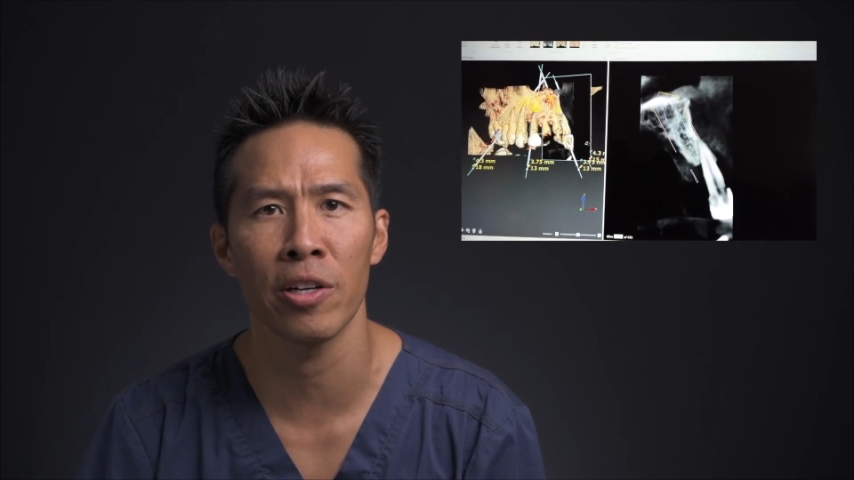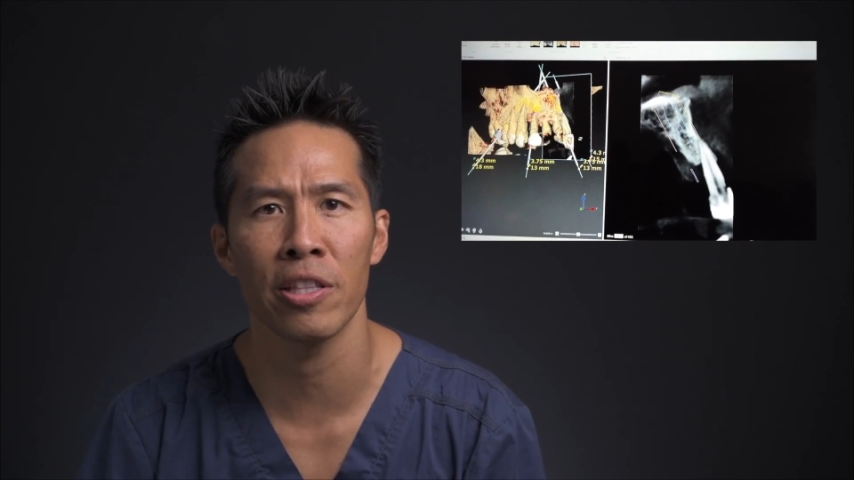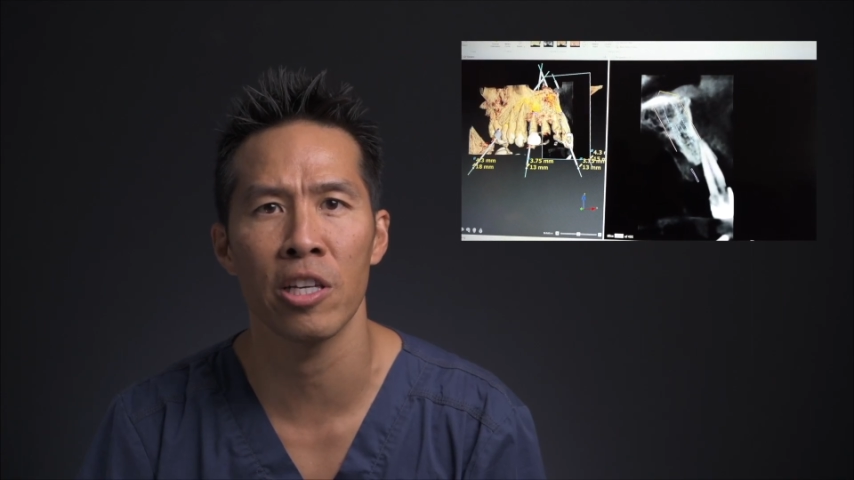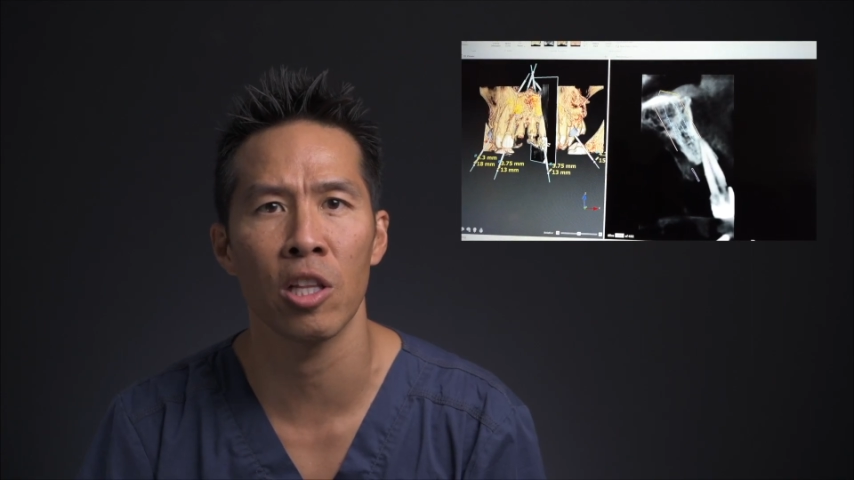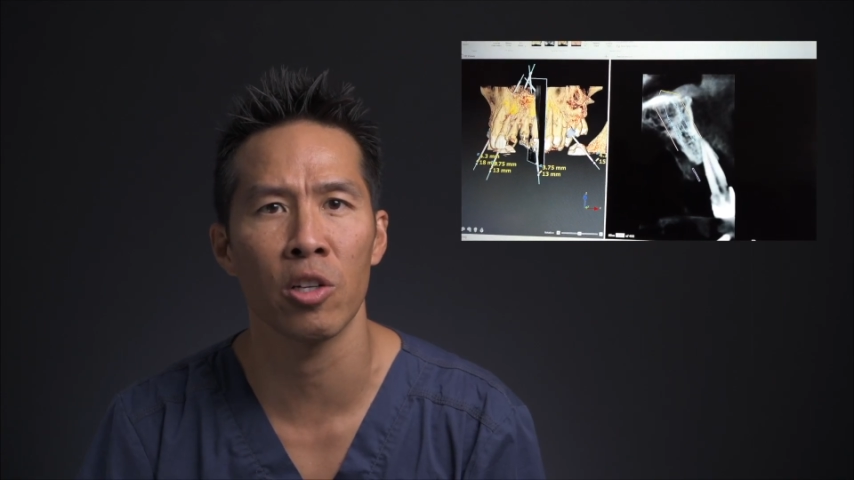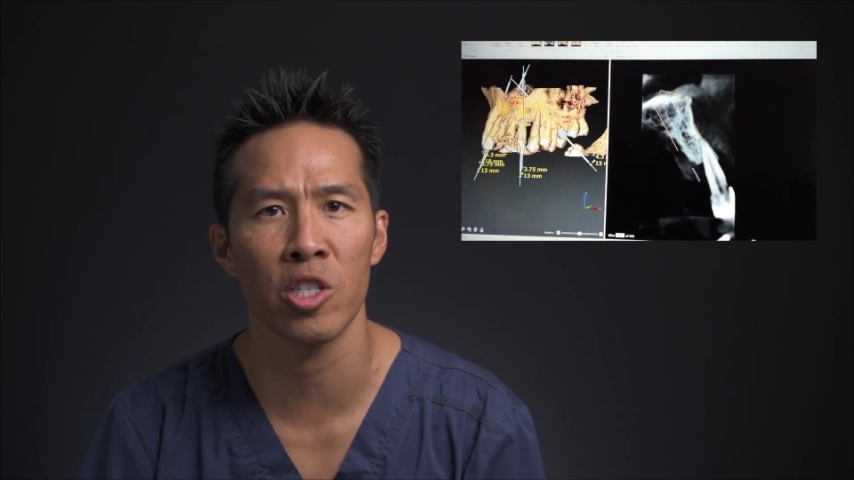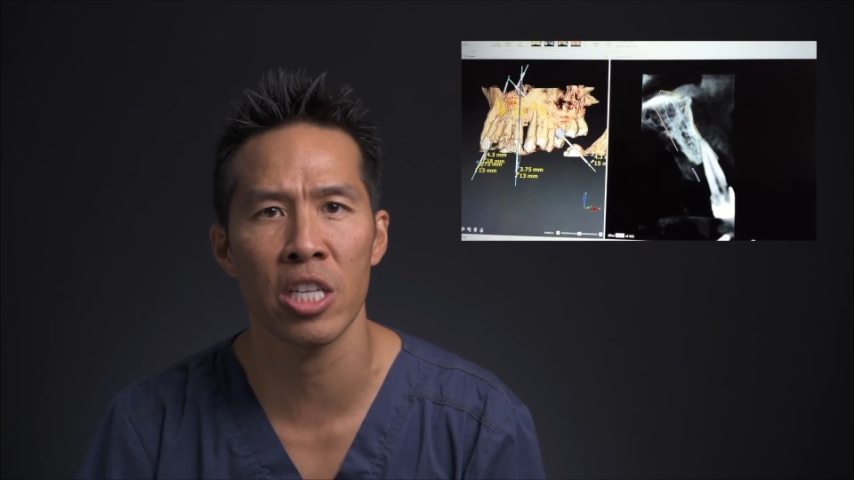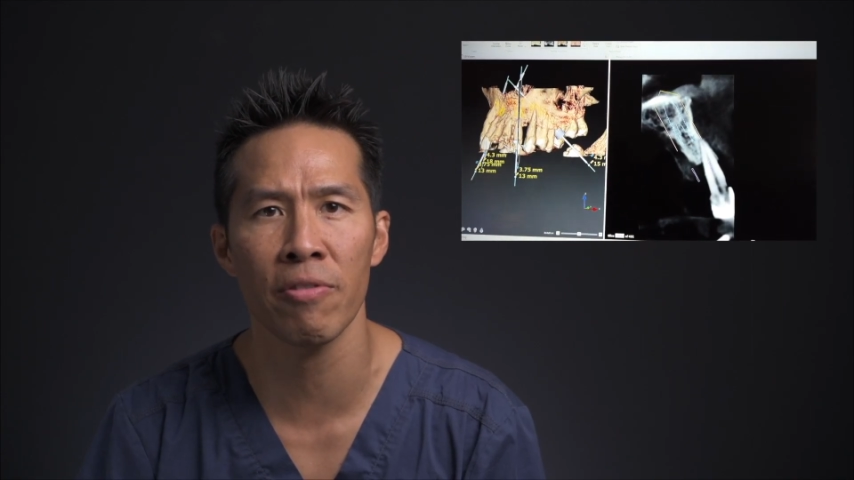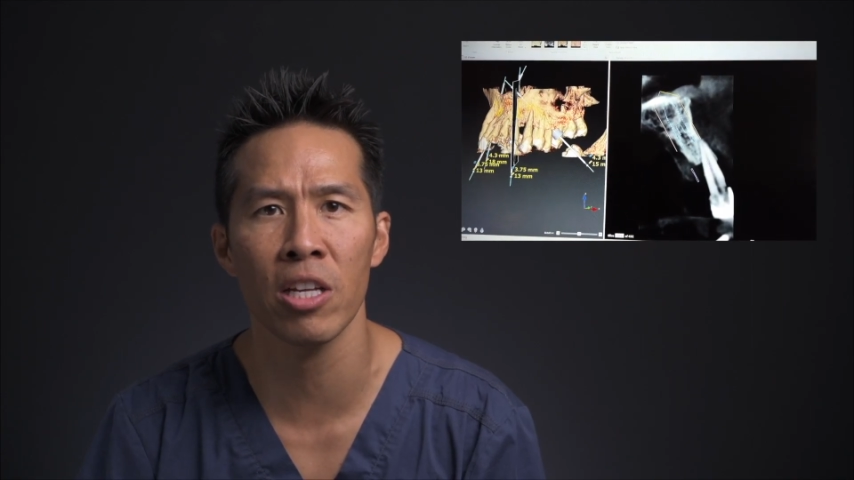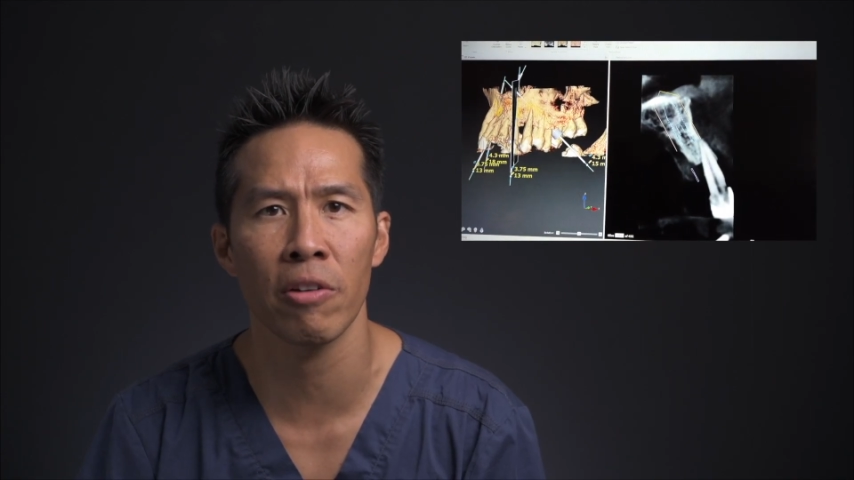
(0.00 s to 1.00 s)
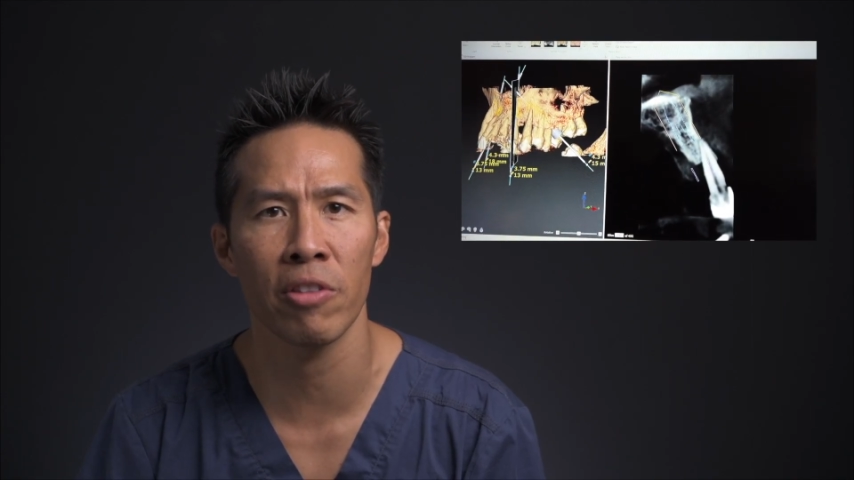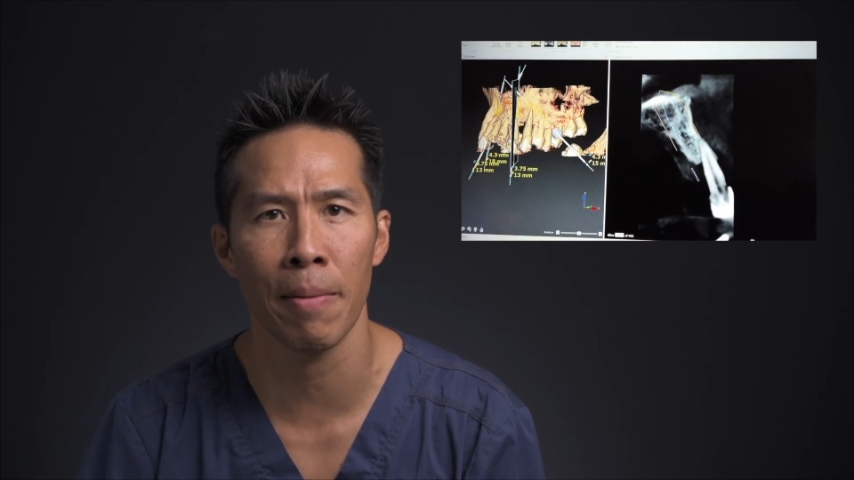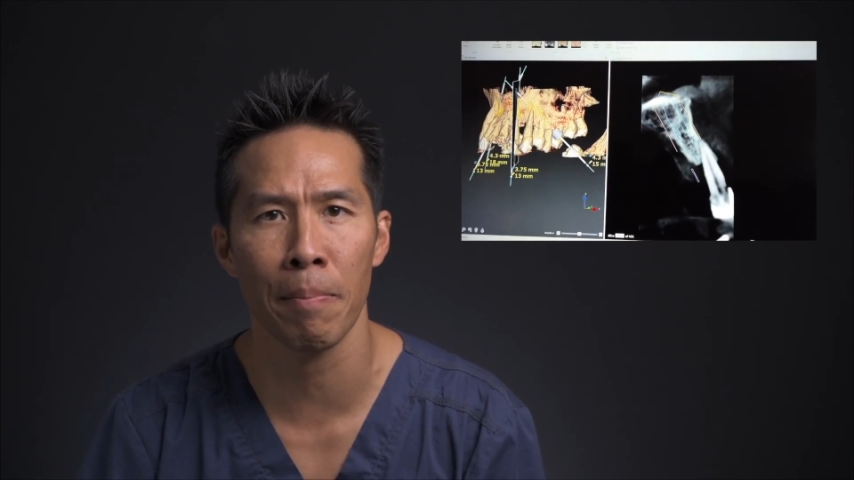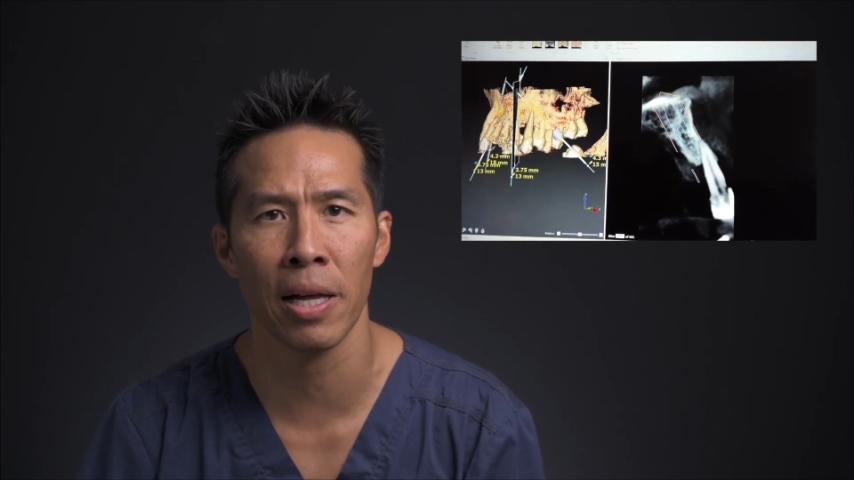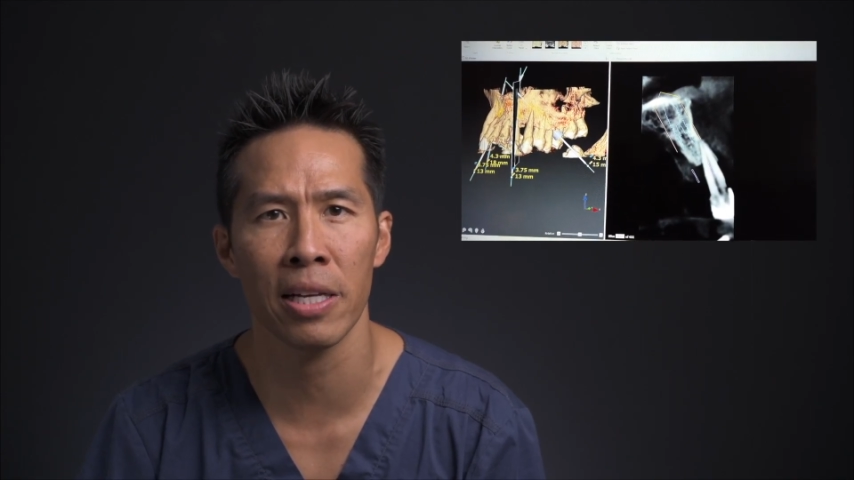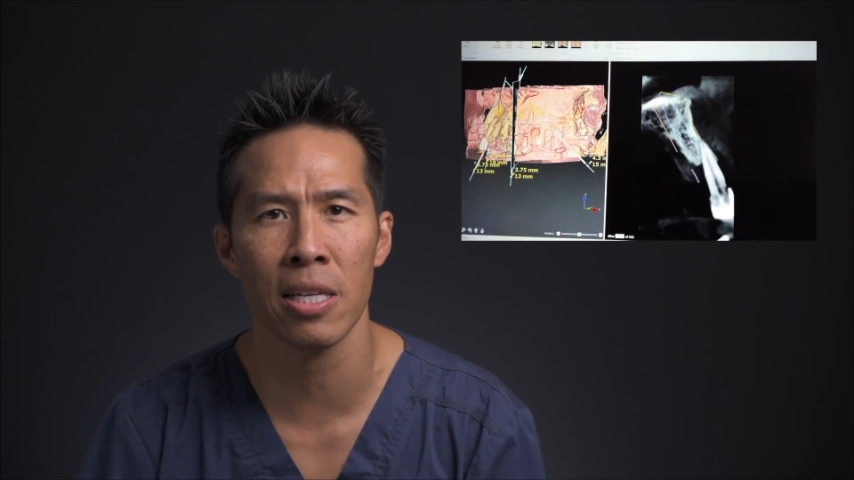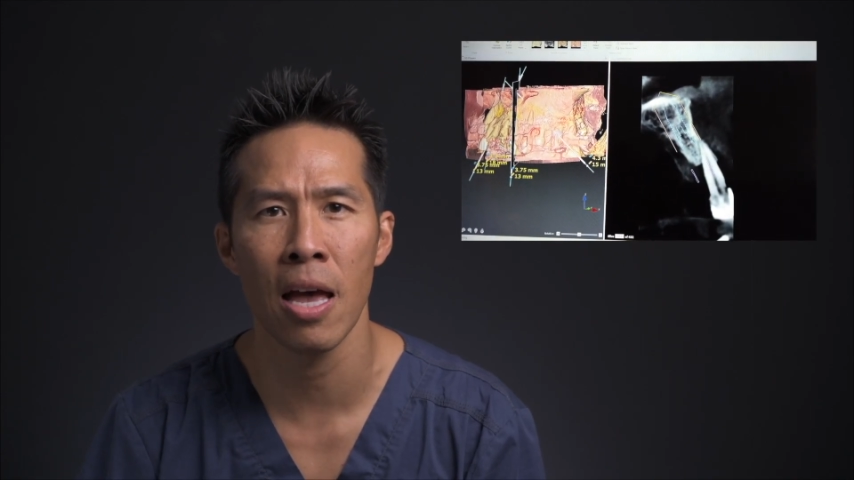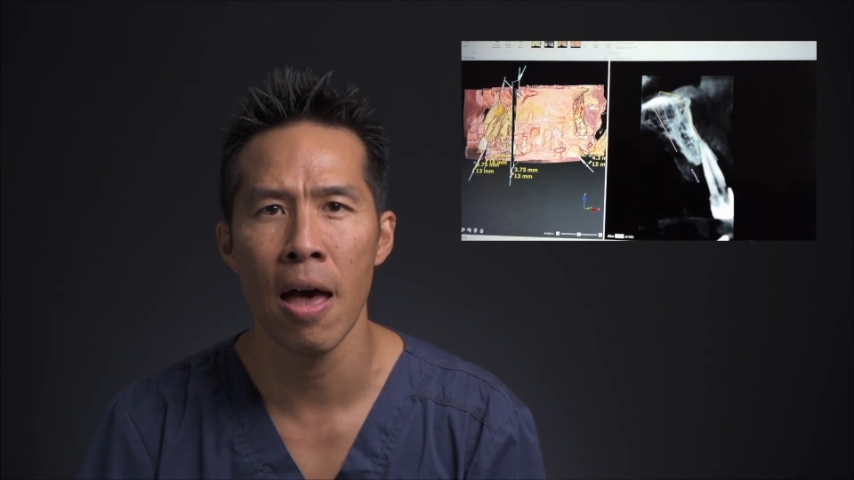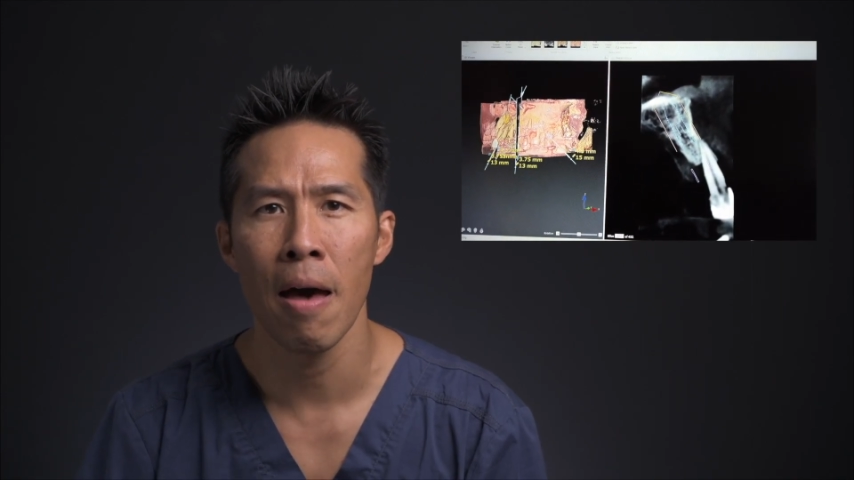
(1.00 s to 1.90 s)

only the longevity of the implants,